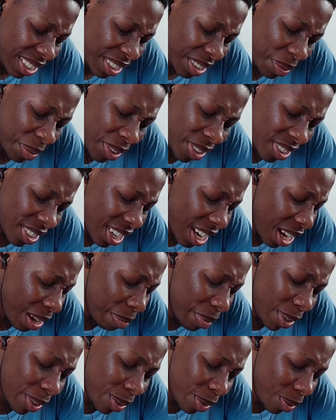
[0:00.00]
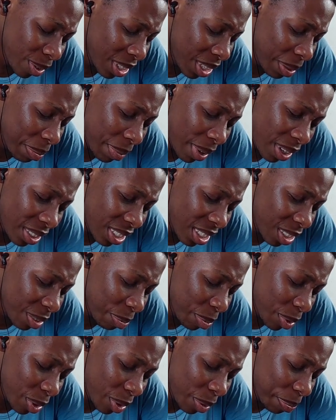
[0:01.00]
we should not be joking about this,
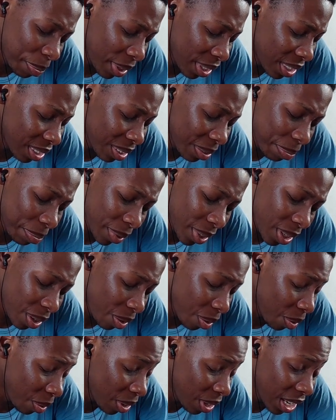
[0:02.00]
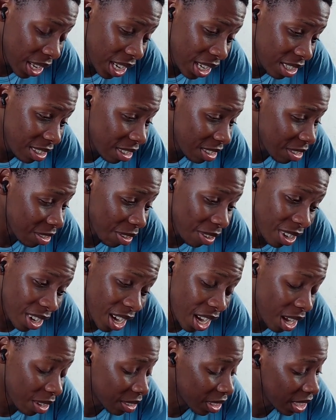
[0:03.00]
bro, but, bro, all ages are
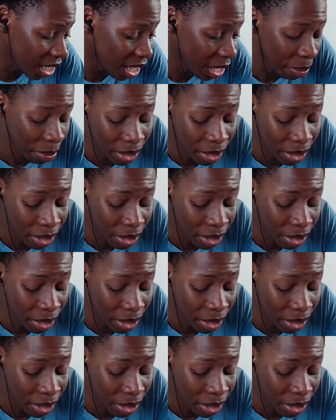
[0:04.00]
allowed in that